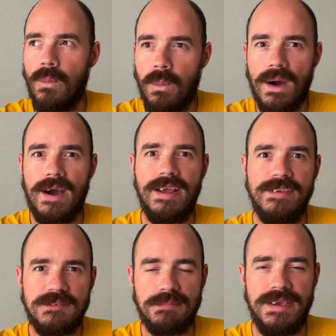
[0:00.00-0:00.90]

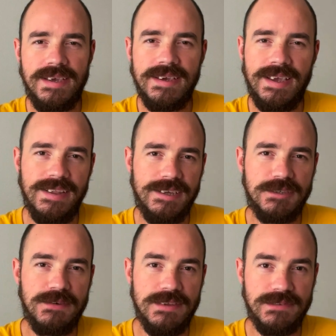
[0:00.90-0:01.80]
why speaking English
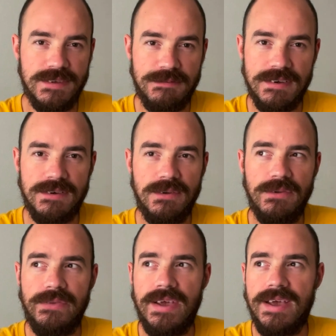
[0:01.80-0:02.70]
feels
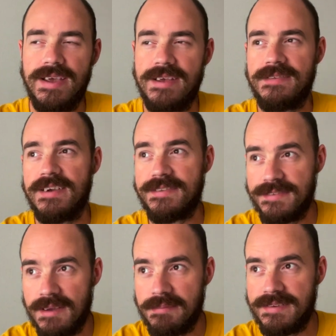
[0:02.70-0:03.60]
difficult is
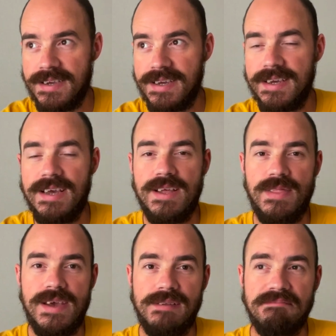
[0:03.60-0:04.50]
accepting
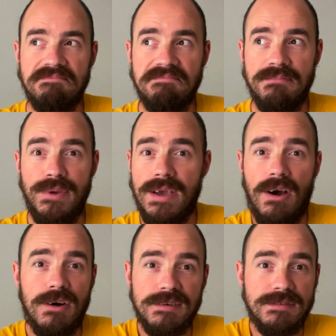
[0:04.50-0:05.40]
that we
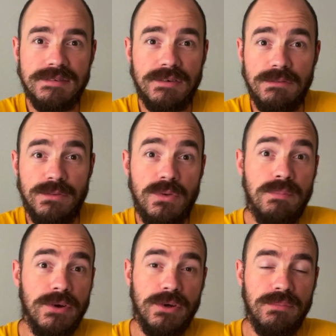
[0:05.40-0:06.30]
aren't
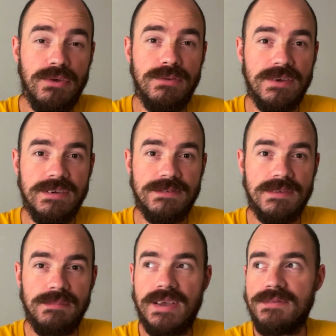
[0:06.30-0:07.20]
supercomputers.
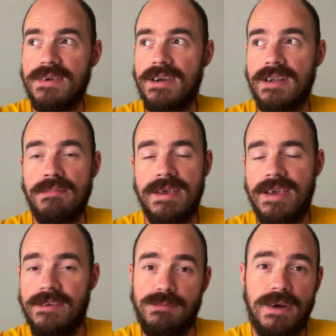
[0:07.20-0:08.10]
Sometimes there are going to
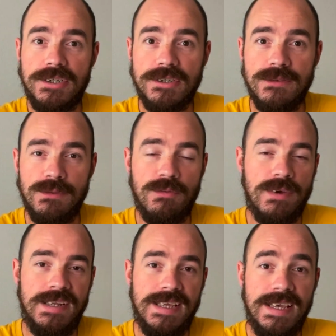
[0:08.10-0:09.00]
be expressions we
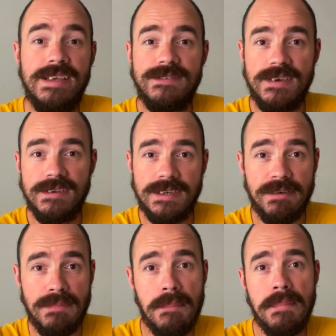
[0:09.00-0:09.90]
find easier to
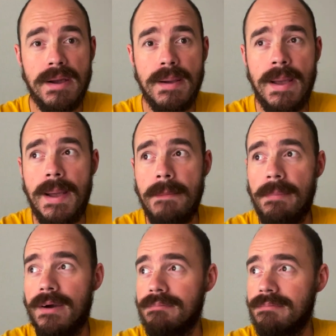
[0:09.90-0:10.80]
remember,
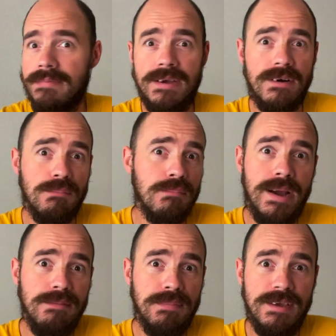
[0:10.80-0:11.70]
but there
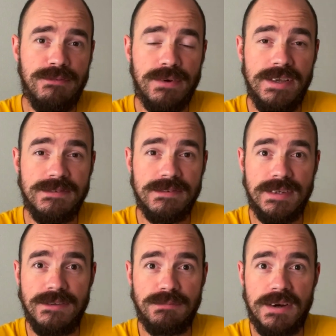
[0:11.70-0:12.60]
might be phrases
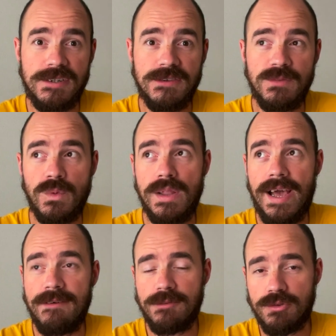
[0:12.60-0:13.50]
and expressions we'll
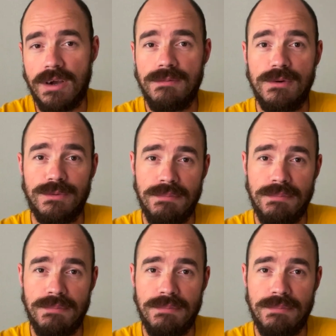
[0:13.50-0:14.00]
have trouble